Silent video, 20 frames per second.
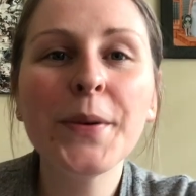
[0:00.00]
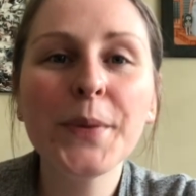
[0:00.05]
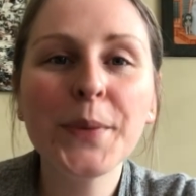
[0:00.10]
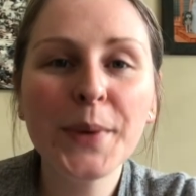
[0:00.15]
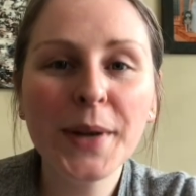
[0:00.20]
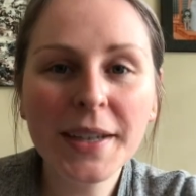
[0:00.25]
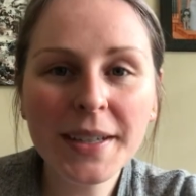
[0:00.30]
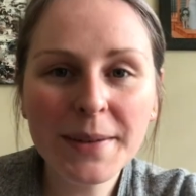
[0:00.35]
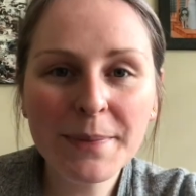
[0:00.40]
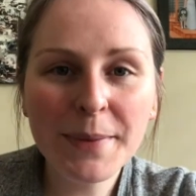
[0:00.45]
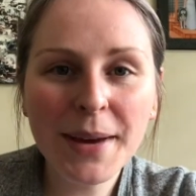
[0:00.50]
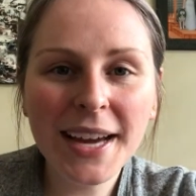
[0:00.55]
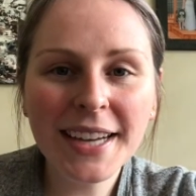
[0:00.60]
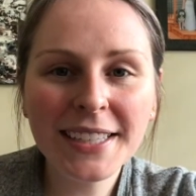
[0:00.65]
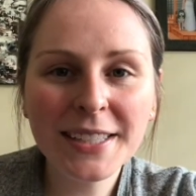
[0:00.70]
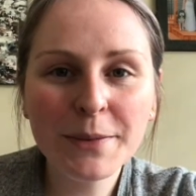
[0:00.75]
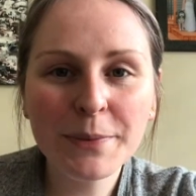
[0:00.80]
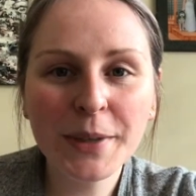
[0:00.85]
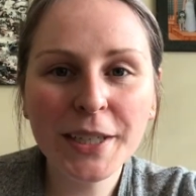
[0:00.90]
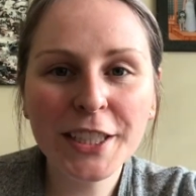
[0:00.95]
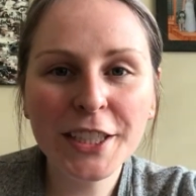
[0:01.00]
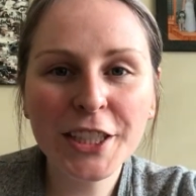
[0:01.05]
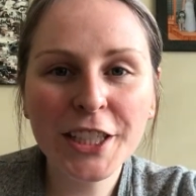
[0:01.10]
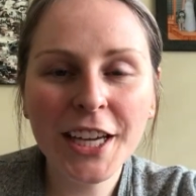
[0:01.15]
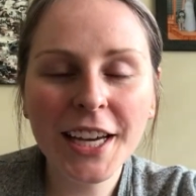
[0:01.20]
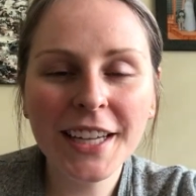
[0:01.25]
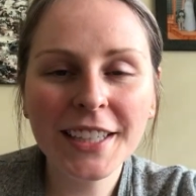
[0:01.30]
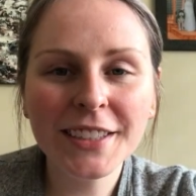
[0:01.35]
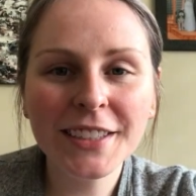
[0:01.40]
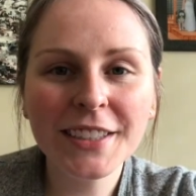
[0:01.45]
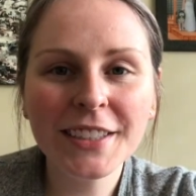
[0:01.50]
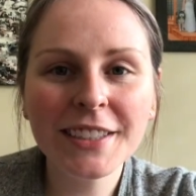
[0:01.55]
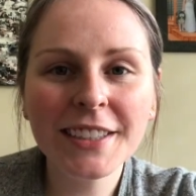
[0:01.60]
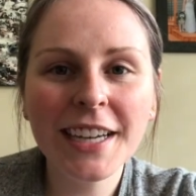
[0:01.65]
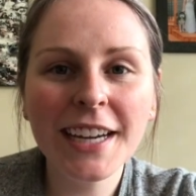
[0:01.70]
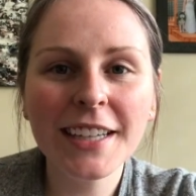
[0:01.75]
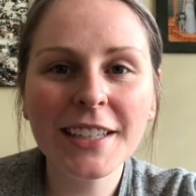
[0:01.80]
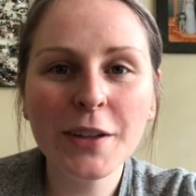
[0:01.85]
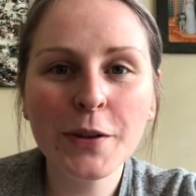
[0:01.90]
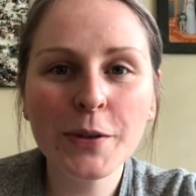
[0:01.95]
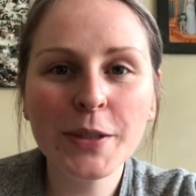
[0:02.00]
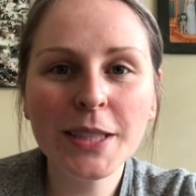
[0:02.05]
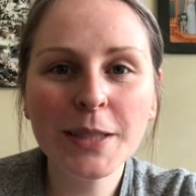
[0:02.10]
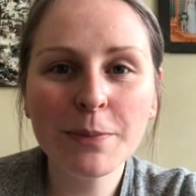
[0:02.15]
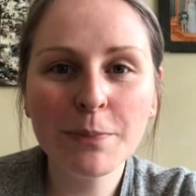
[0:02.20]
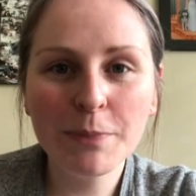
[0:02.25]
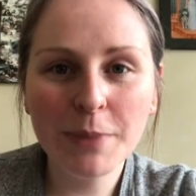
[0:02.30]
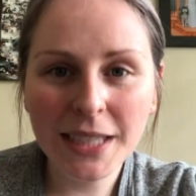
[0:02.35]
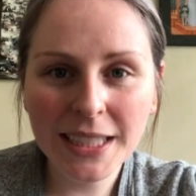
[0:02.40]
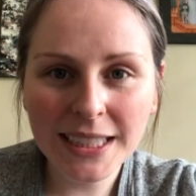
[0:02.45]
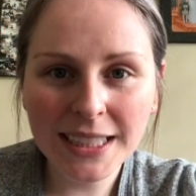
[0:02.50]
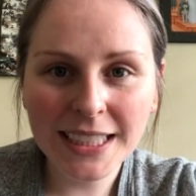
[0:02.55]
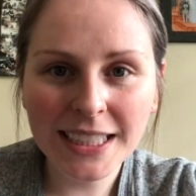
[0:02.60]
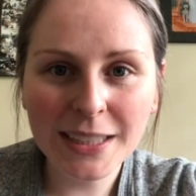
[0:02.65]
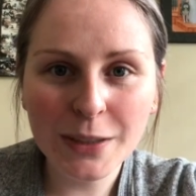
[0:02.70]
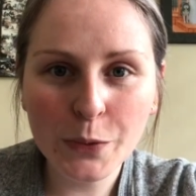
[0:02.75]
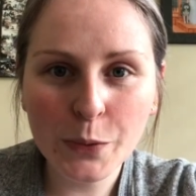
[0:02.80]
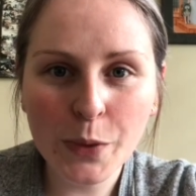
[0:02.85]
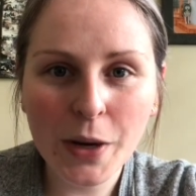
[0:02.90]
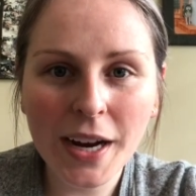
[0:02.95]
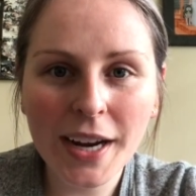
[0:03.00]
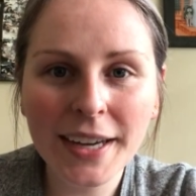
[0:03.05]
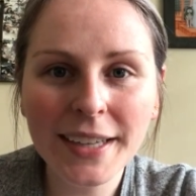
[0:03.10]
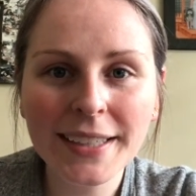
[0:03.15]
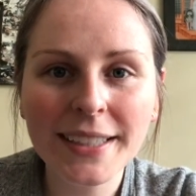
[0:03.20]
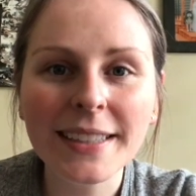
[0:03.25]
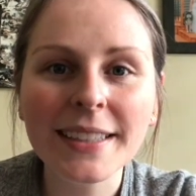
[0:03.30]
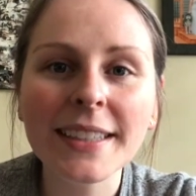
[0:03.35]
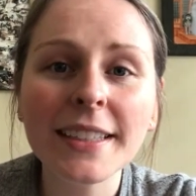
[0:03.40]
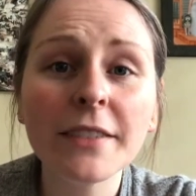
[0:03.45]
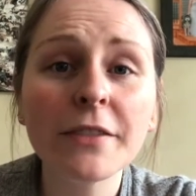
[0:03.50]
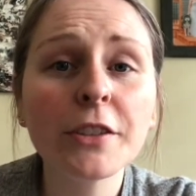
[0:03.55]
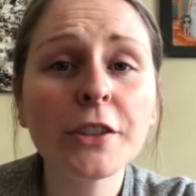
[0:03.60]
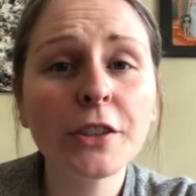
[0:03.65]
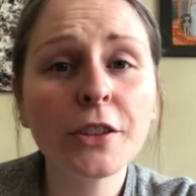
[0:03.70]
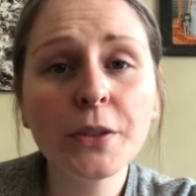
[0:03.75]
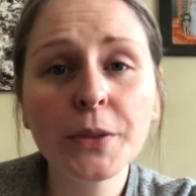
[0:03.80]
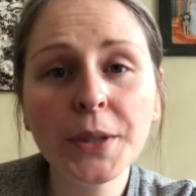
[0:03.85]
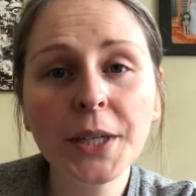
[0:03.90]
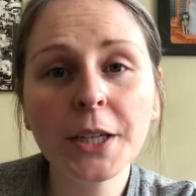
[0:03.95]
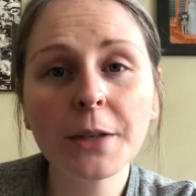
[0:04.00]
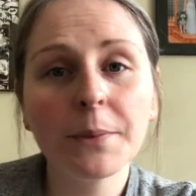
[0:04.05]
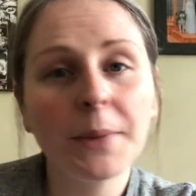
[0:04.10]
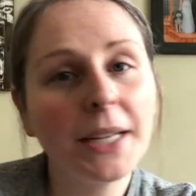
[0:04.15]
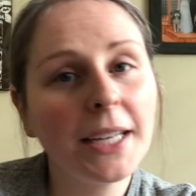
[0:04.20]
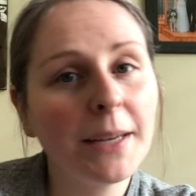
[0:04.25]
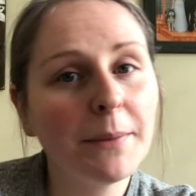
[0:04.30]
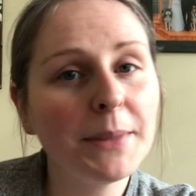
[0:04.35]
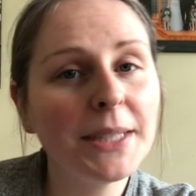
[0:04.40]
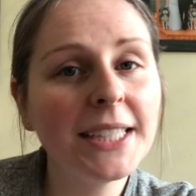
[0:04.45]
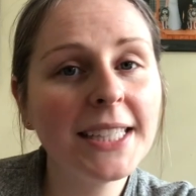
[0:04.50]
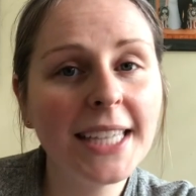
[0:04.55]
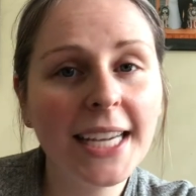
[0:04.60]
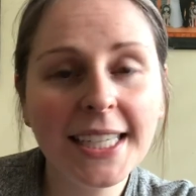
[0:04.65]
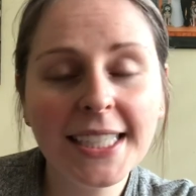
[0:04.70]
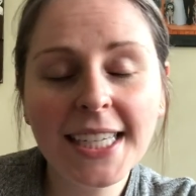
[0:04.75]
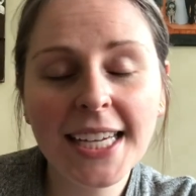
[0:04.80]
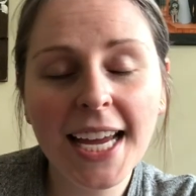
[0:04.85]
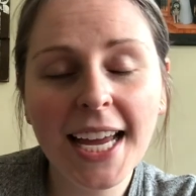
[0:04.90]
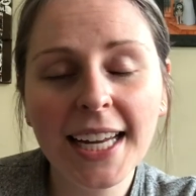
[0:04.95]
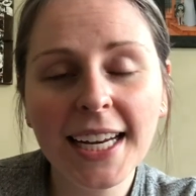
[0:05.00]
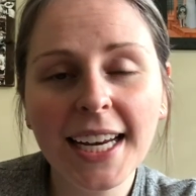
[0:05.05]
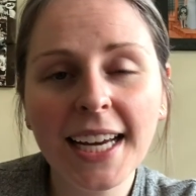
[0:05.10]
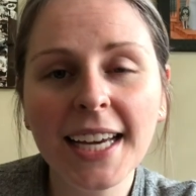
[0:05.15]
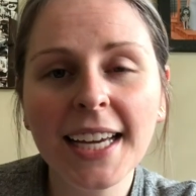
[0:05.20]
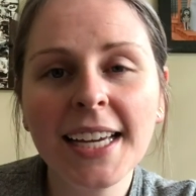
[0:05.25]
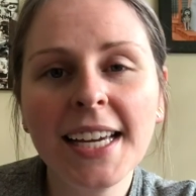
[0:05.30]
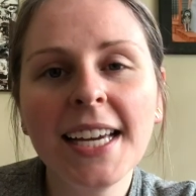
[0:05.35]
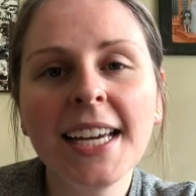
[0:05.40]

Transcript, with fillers: welcome back to my channel. I know it's been a little while. If you're new here, my name is Santanna.